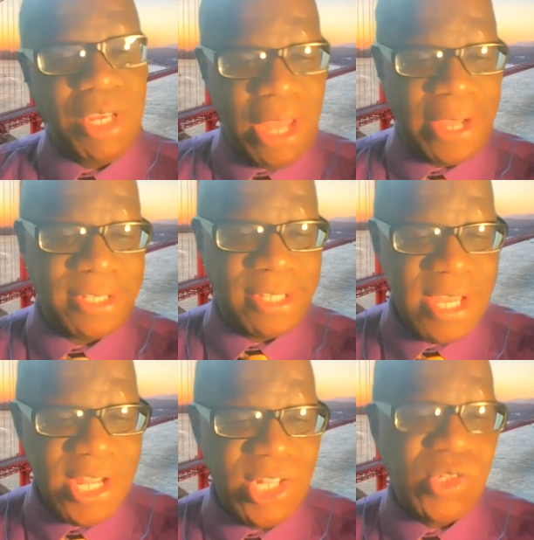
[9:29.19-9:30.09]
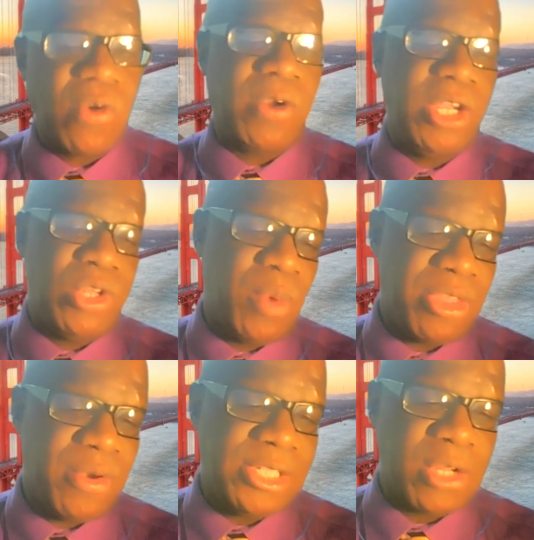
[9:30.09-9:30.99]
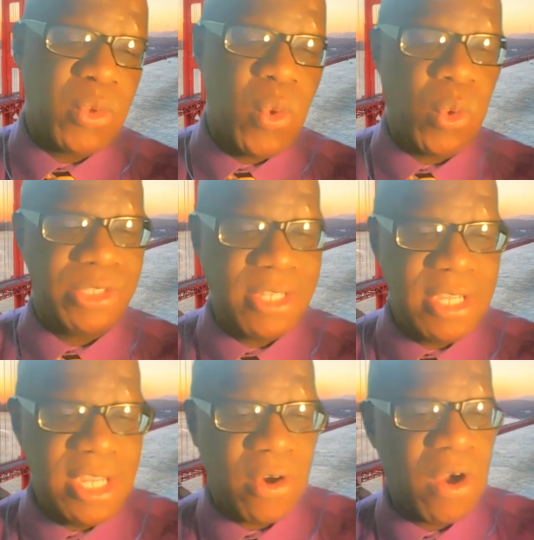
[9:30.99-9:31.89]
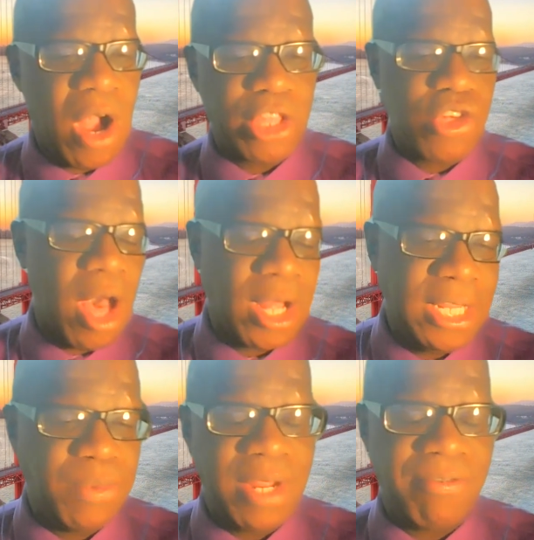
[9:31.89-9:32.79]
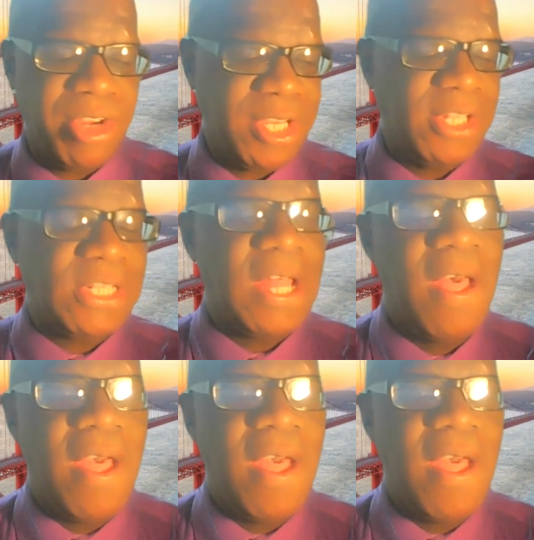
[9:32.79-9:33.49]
you know, teas, or, you know, whether it's a cocoa tea or hot chocolate, whatever it is,